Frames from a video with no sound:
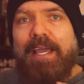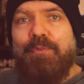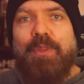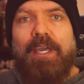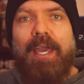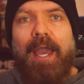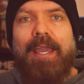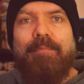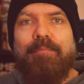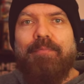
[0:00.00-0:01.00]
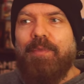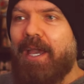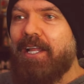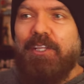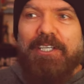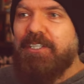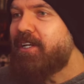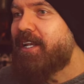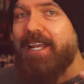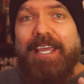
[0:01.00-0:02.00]
in the game. It doesn't
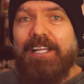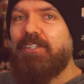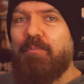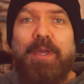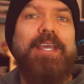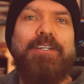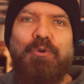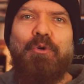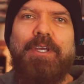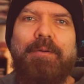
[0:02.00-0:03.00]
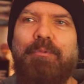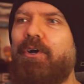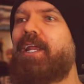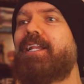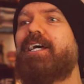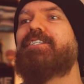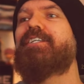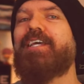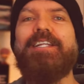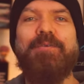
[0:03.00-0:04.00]
need to be a talking point. It doesn't
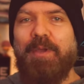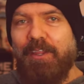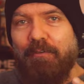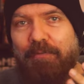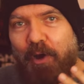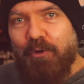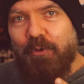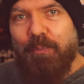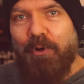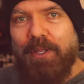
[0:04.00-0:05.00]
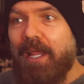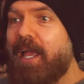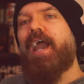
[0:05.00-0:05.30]
need to be the focal point.